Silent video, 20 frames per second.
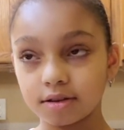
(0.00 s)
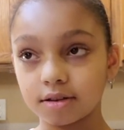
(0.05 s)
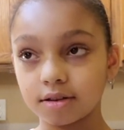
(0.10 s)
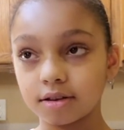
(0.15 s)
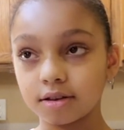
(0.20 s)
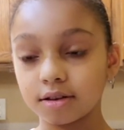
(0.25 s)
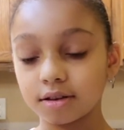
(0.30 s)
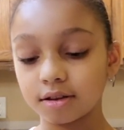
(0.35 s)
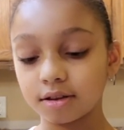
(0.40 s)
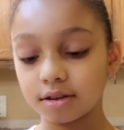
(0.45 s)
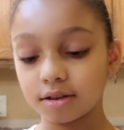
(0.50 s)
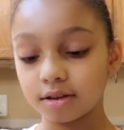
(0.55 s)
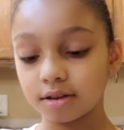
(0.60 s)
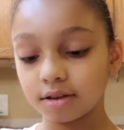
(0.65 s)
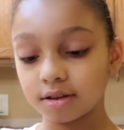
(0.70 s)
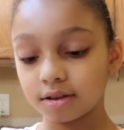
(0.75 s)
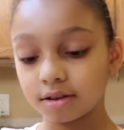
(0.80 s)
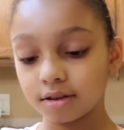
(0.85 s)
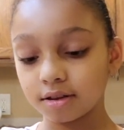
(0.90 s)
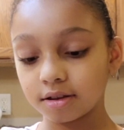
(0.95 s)

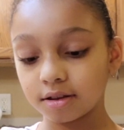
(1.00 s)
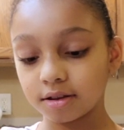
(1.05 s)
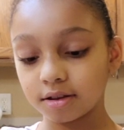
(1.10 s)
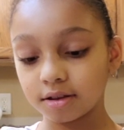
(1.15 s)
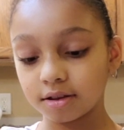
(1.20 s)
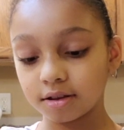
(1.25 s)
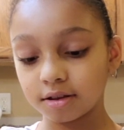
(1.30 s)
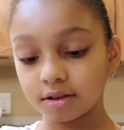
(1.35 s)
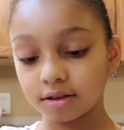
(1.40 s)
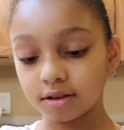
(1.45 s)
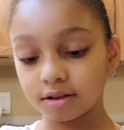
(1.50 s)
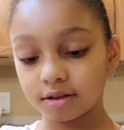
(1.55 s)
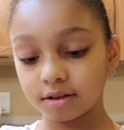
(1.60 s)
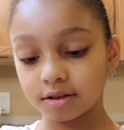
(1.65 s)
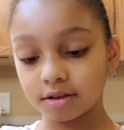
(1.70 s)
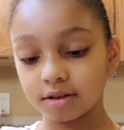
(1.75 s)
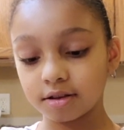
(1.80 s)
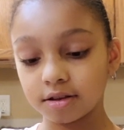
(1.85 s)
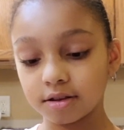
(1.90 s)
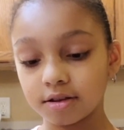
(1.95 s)

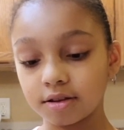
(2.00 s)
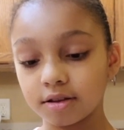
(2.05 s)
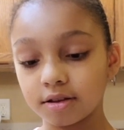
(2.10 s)
(silence)